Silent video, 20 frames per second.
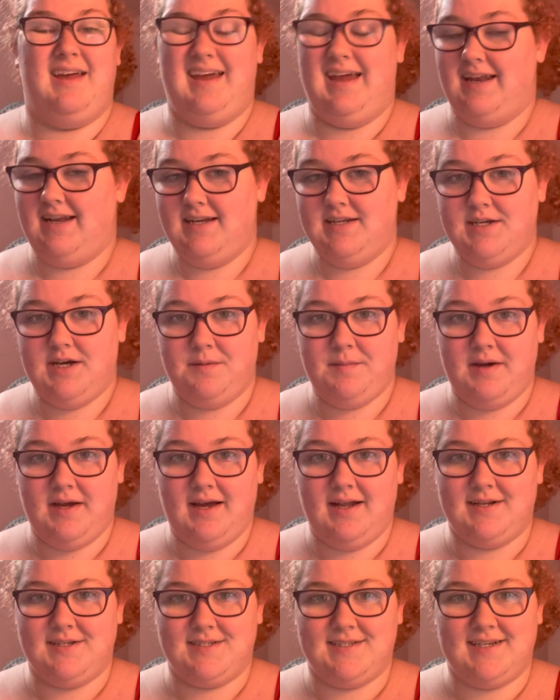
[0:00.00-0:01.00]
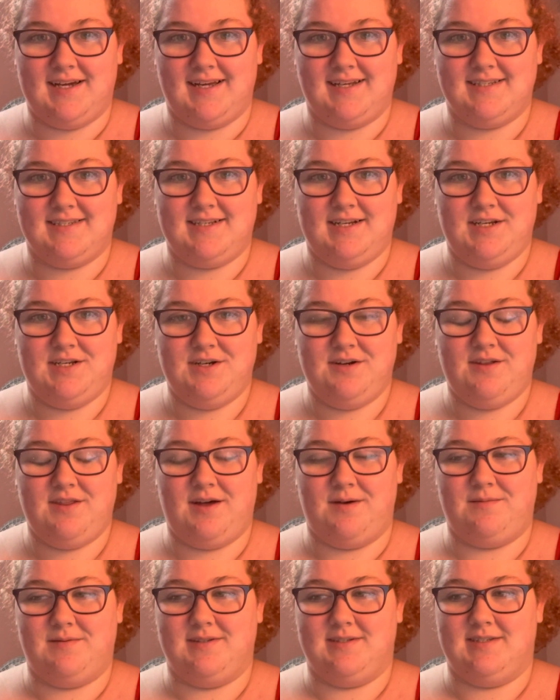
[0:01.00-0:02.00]
anytime I had a science teacher
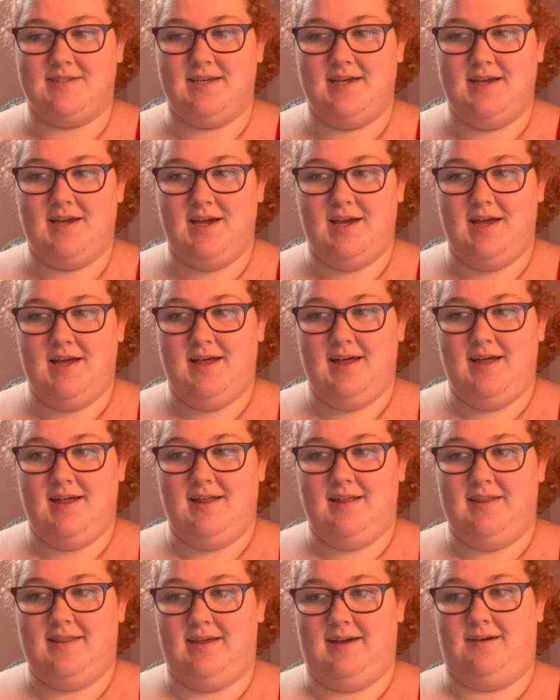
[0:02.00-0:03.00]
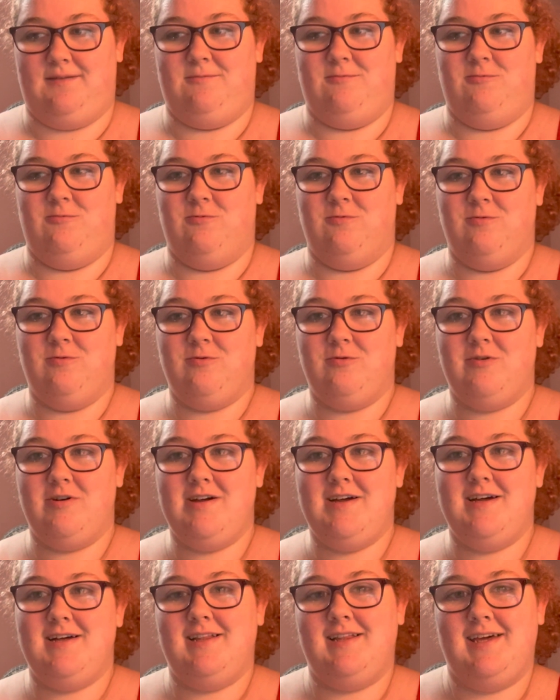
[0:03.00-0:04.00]
that was like
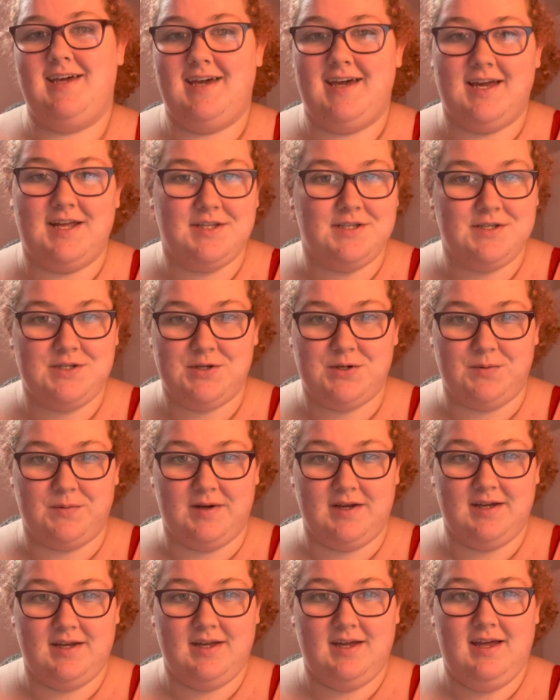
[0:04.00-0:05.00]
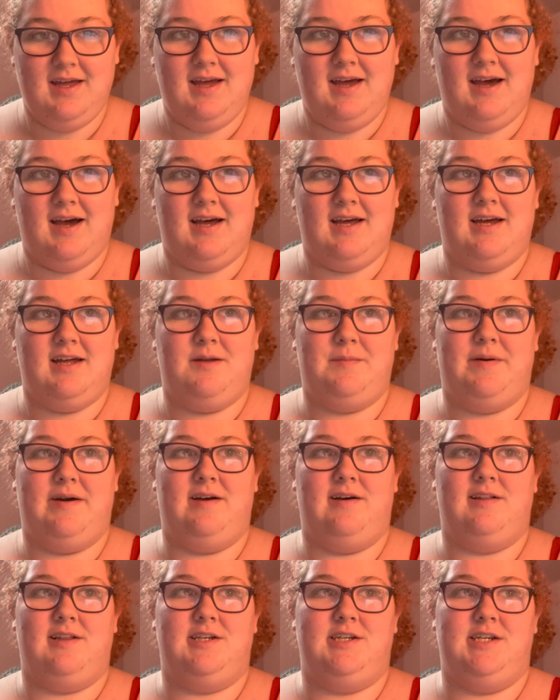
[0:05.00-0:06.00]
really into it, I had a
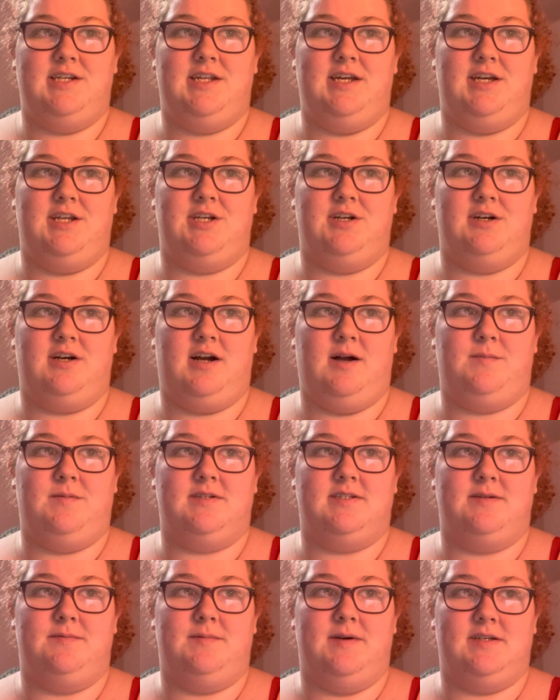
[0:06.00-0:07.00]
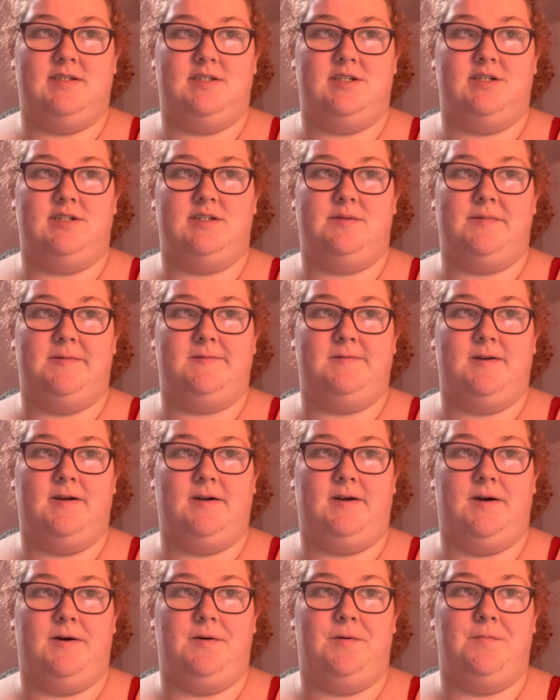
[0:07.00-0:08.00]
biology teacher a couple semesters
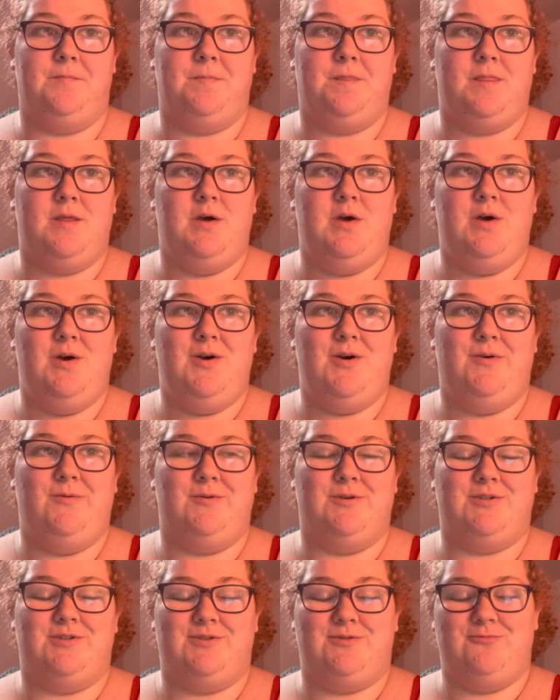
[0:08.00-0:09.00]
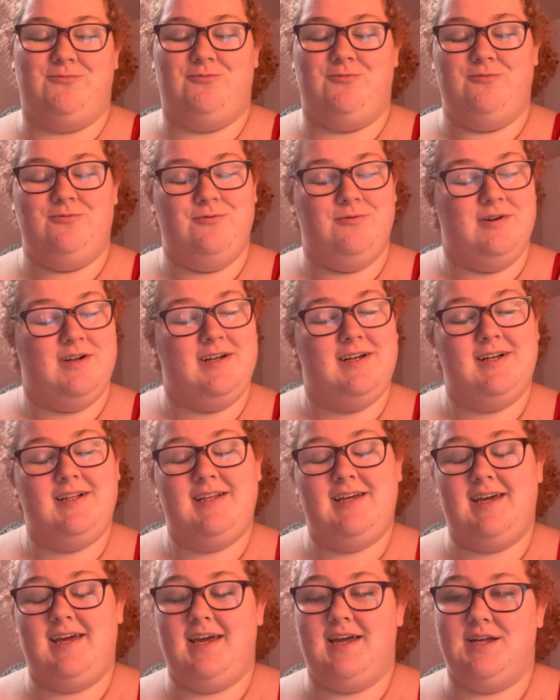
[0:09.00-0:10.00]
ago who was
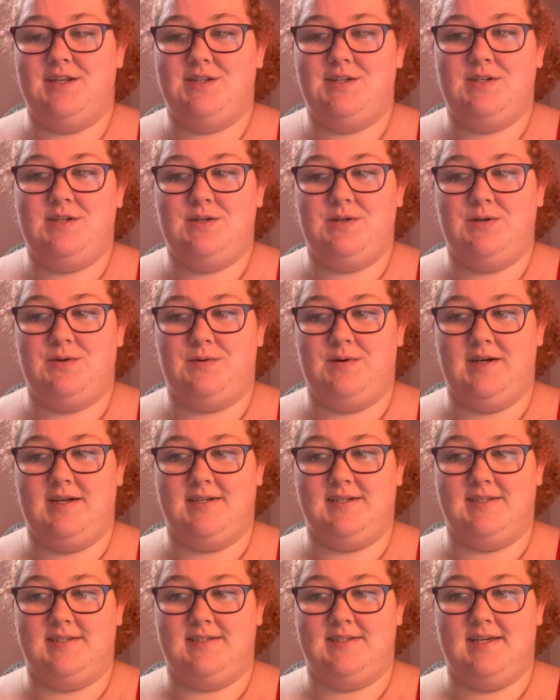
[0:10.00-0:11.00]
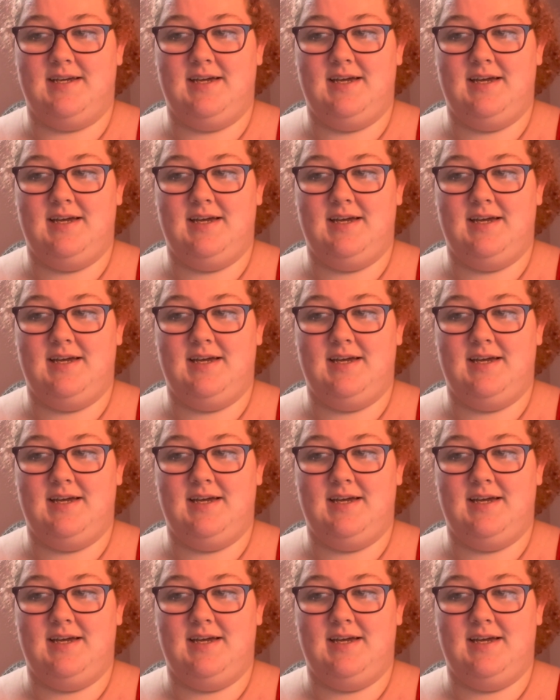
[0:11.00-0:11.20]
really into his